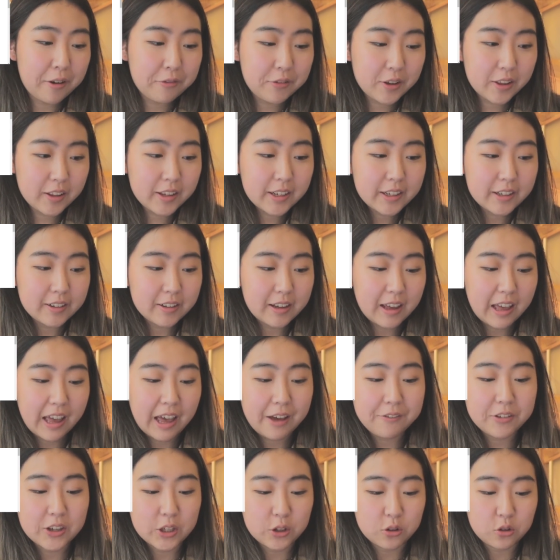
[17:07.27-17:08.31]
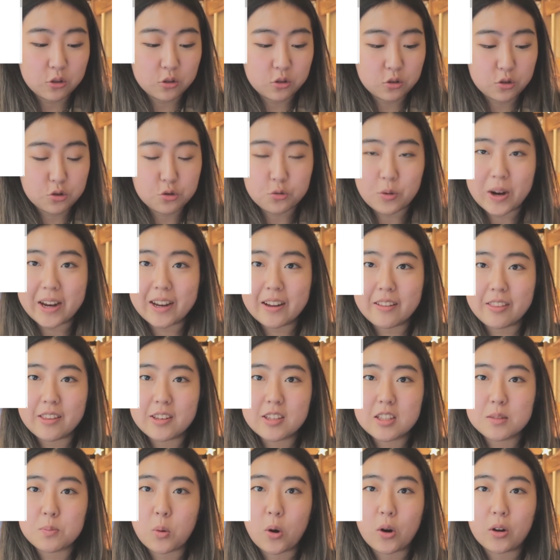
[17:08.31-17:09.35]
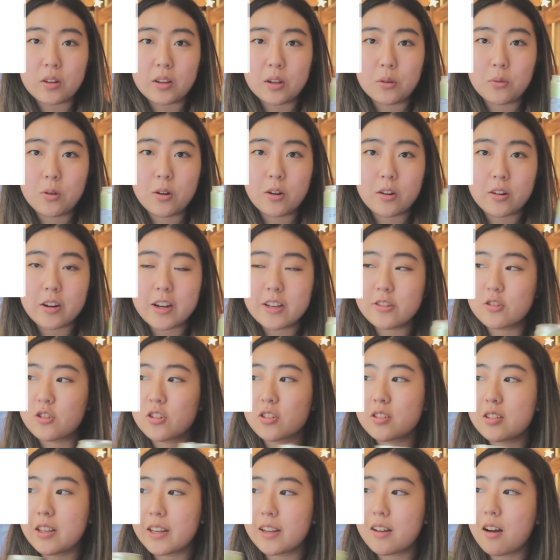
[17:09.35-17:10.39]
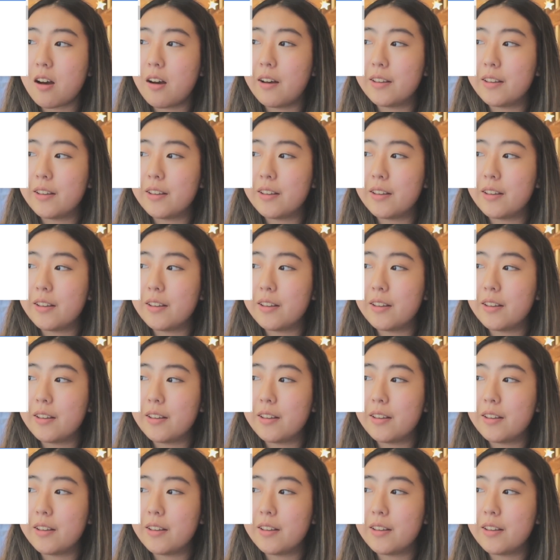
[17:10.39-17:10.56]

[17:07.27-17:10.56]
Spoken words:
I feel like having drank this sparkling water has just like